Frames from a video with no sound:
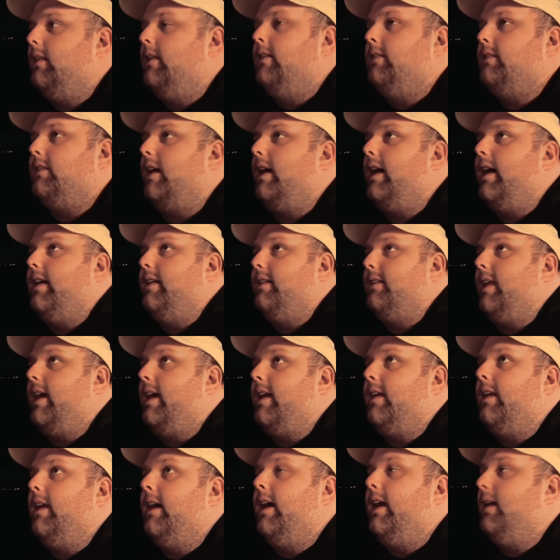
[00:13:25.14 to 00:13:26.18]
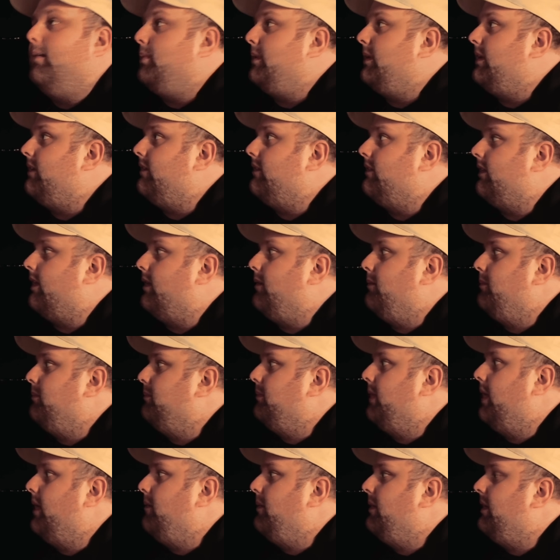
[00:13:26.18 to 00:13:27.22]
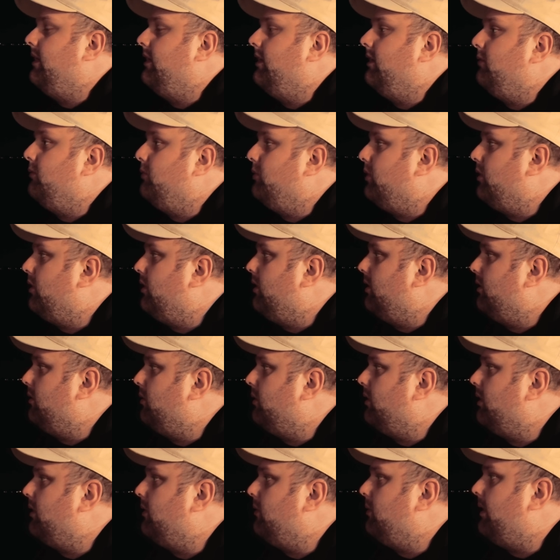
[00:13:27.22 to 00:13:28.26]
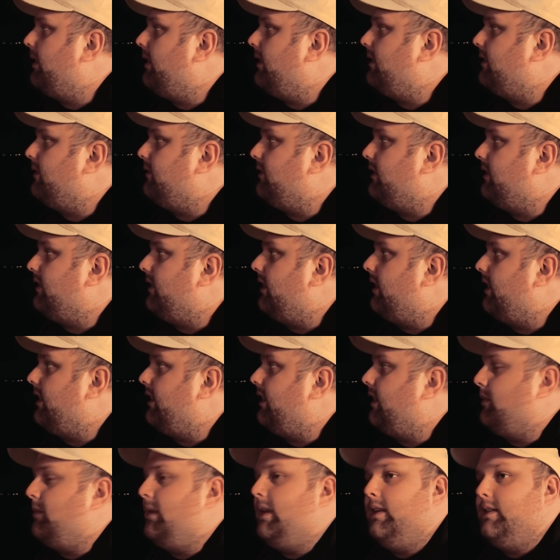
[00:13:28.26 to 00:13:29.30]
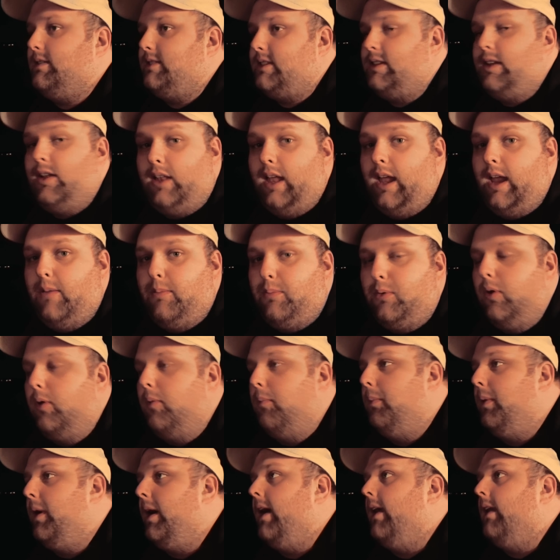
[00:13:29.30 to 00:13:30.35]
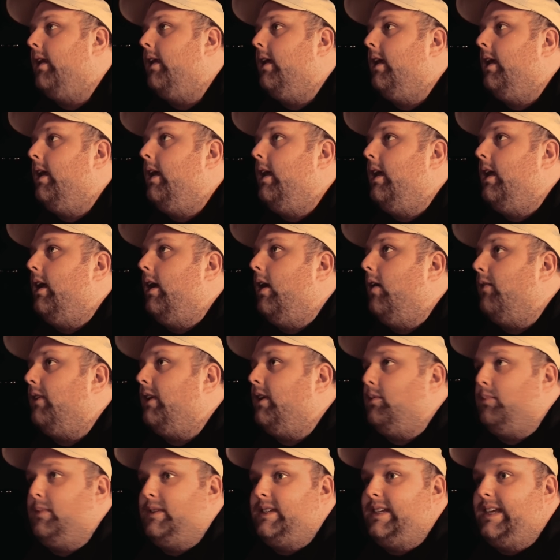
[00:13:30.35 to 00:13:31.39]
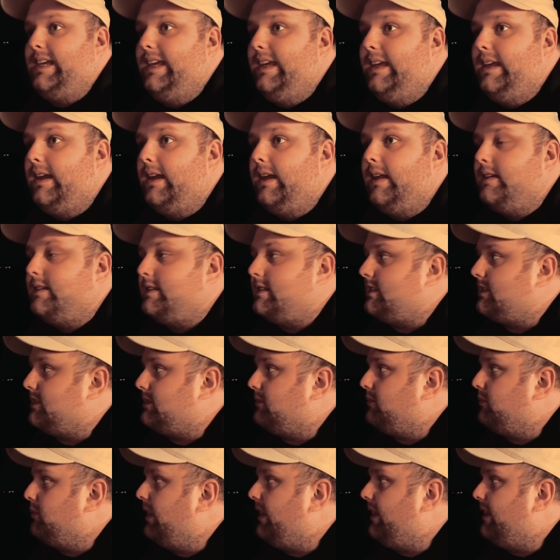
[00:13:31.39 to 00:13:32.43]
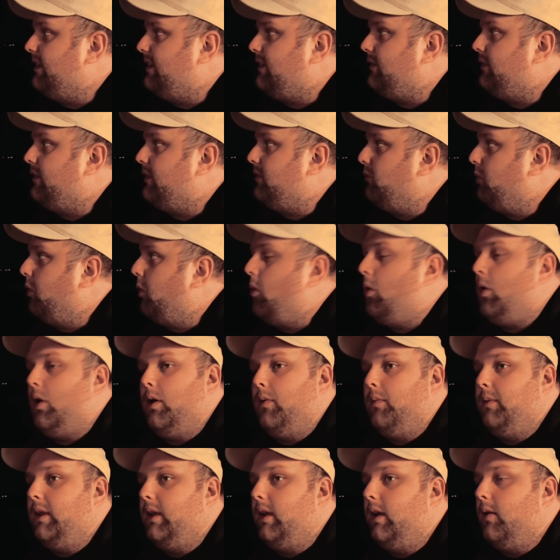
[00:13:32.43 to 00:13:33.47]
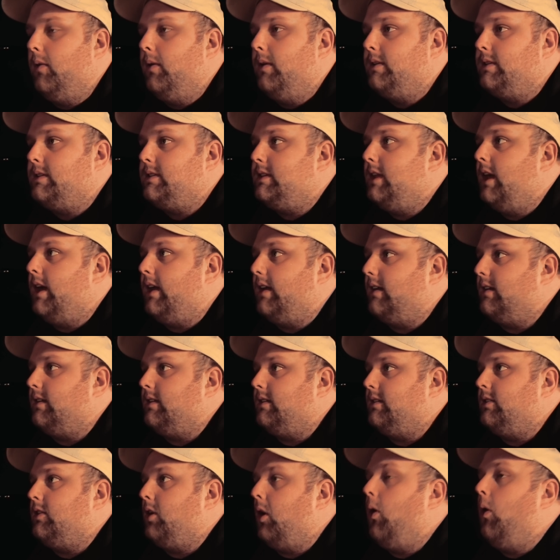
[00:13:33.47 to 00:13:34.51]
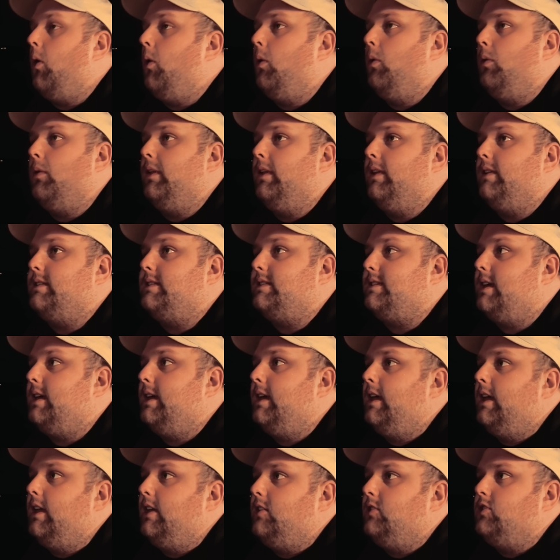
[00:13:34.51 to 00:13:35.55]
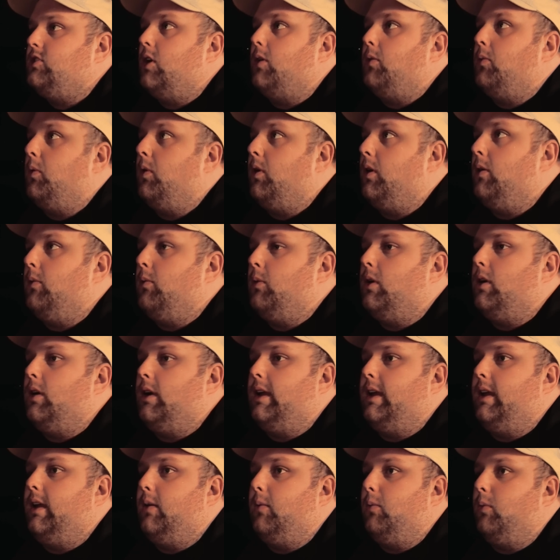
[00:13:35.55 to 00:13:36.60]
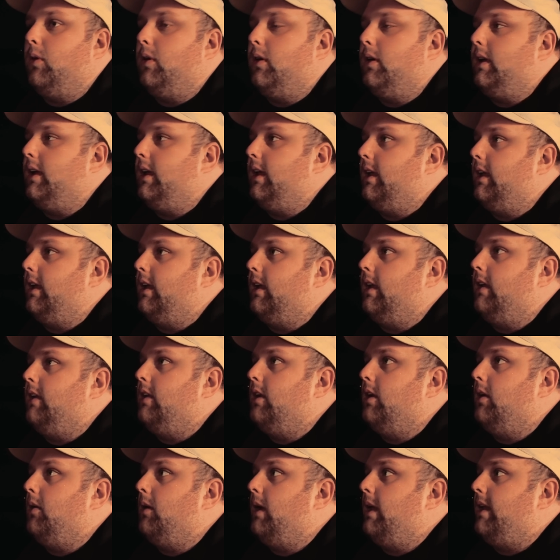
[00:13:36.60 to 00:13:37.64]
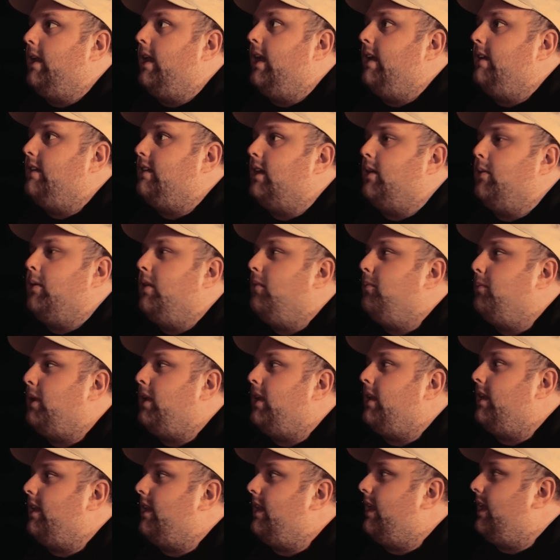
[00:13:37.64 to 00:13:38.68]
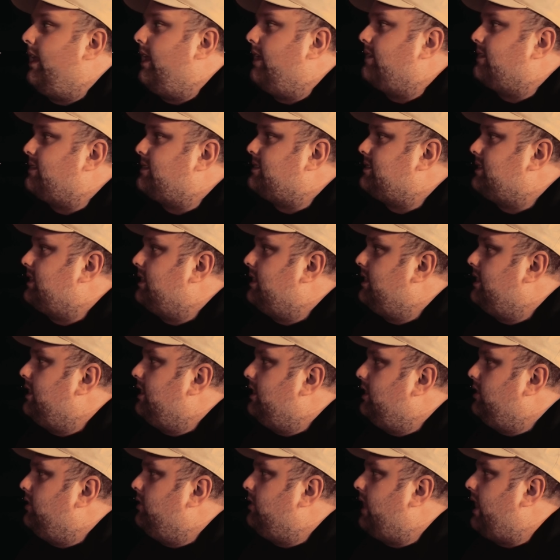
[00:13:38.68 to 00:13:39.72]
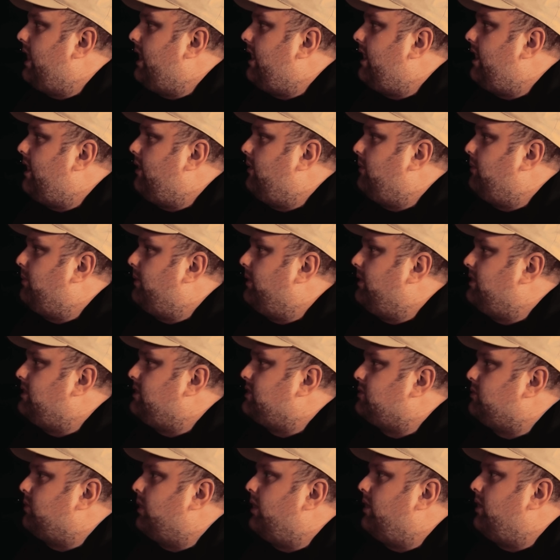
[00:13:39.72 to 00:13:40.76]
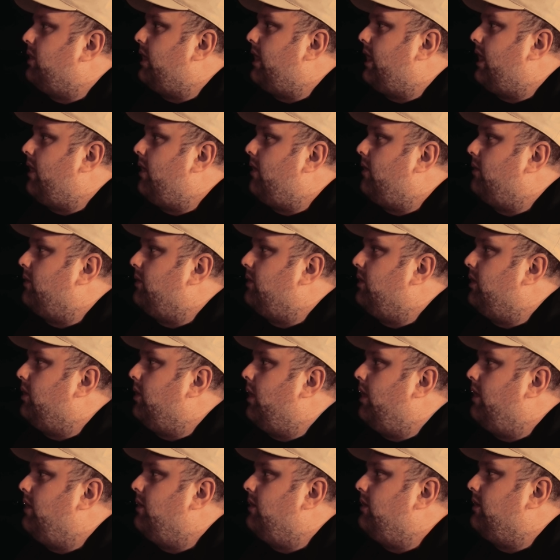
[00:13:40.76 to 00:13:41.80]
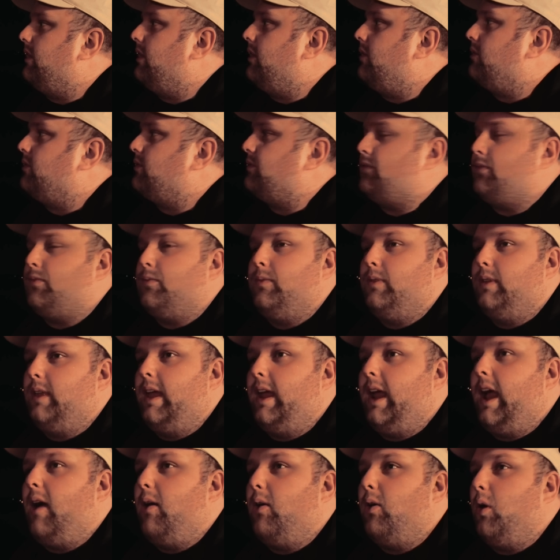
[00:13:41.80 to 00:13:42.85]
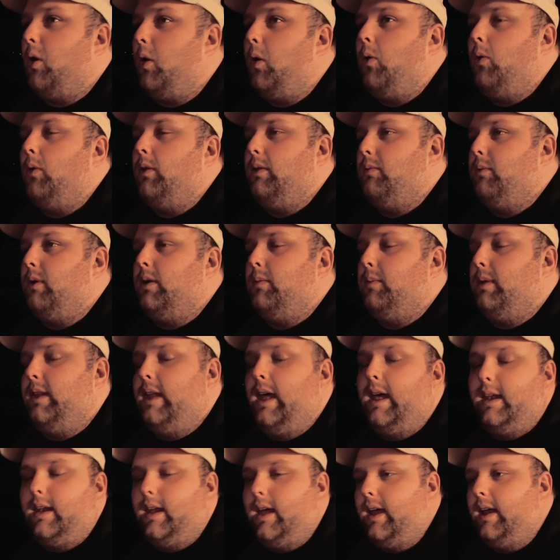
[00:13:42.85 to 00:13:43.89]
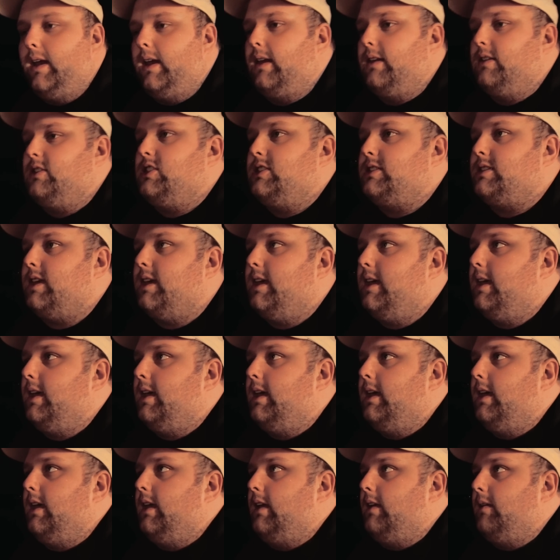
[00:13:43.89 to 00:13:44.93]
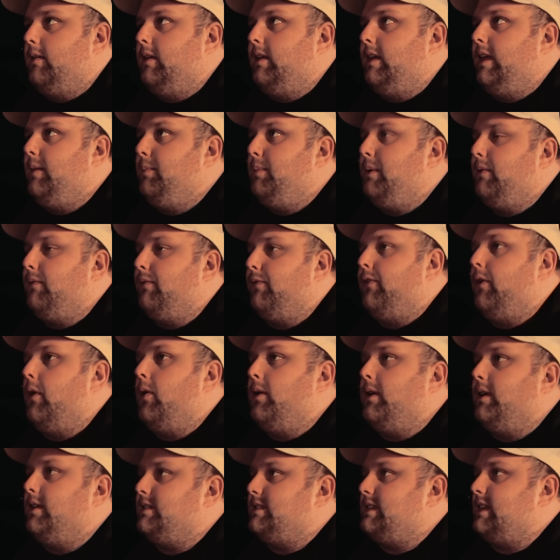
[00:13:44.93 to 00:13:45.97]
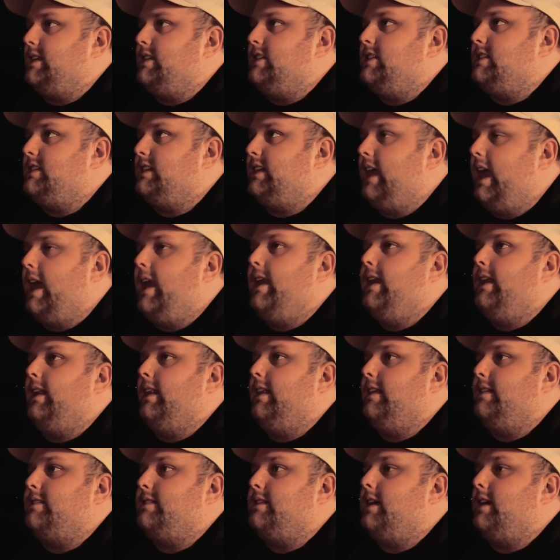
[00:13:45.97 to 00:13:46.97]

these guys that night because I'm, I mean, we're we're relatively lucky. I mean, it's still April, but over here in Muskegon, it's relatively warm. You know, it's not cold. It's, you know, we're we're here working, you know, at nighttime, and but it's you can't help but just wonder how you know under those like how cold it would have been that night, and just keeping focus and just getting this